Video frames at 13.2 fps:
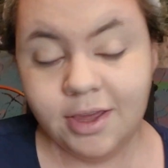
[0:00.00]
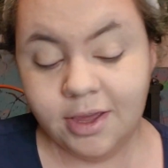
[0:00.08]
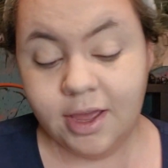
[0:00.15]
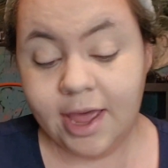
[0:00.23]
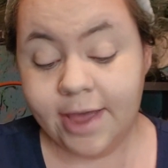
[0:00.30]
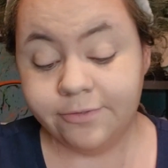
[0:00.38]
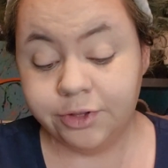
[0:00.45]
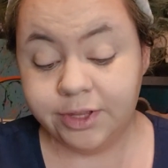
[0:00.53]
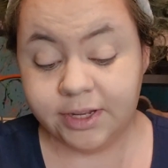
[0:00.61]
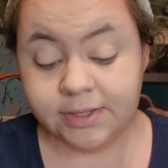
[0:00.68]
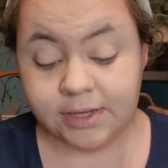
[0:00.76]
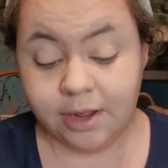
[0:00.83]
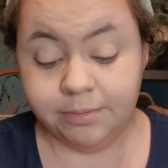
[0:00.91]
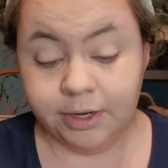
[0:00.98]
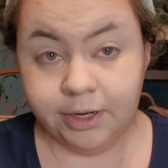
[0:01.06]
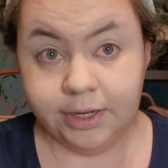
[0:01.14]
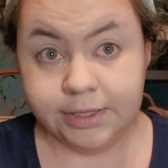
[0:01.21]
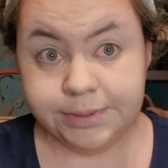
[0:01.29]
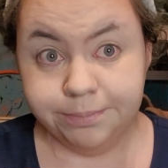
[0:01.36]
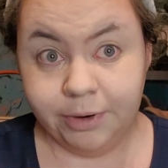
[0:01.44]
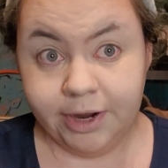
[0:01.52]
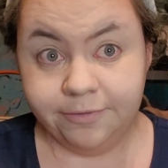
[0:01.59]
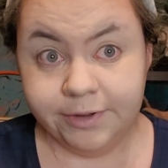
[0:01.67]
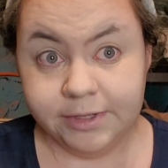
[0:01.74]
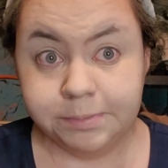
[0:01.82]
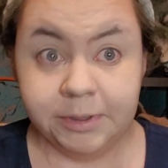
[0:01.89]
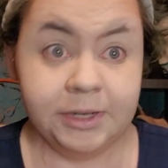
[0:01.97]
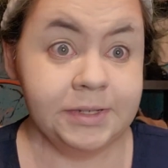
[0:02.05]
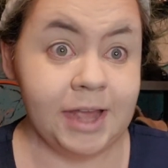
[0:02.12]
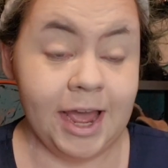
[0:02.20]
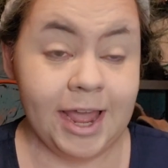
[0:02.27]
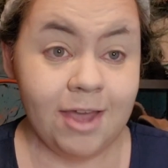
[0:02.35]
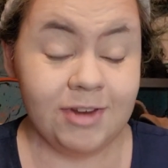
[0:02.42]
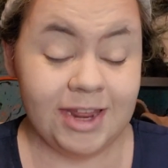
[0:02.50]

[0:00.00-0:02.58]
After this, I'm gonna get some breakfast because I haven't